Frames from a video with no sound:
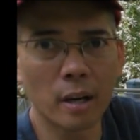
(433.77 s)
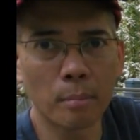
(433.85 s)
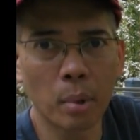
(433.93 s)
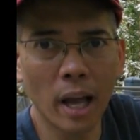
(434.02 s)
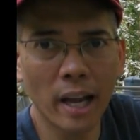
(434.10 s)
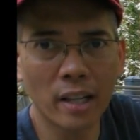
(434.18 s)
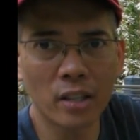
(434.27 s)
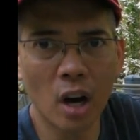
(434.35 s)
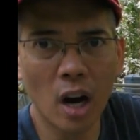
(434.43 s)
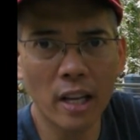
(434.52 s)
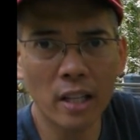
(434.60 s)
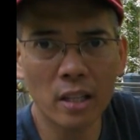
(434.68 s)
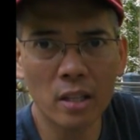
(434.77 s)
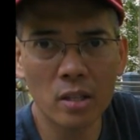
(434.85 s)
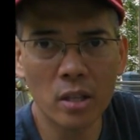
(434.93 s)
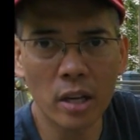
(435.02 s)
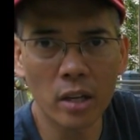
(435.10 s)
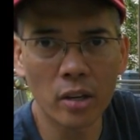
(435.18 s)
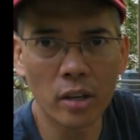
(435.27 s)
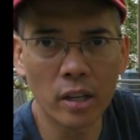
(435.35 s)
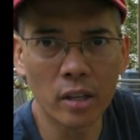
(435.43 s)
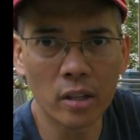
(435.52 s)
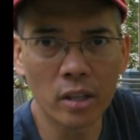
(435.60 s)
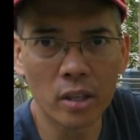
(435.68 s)
black dot centered
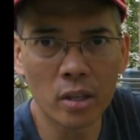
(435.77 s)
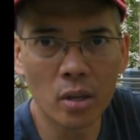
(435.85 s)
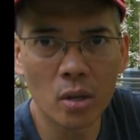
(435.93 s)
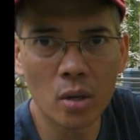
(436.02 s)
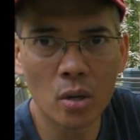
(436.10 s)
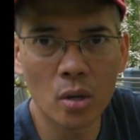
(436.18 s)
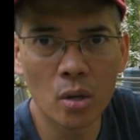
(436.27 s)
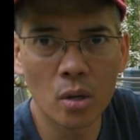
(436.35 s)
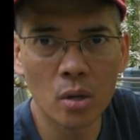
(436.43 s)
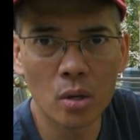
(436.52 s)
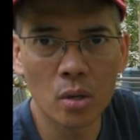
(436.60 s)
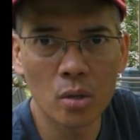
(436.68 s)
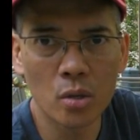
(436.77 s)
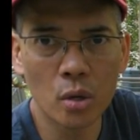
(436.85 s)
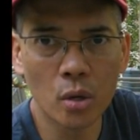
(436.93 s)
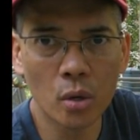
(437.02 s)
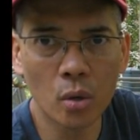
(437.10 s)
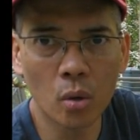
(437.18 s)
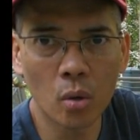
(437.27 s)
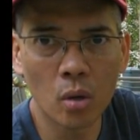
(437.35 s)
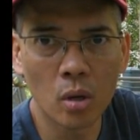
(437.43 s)
in the circle,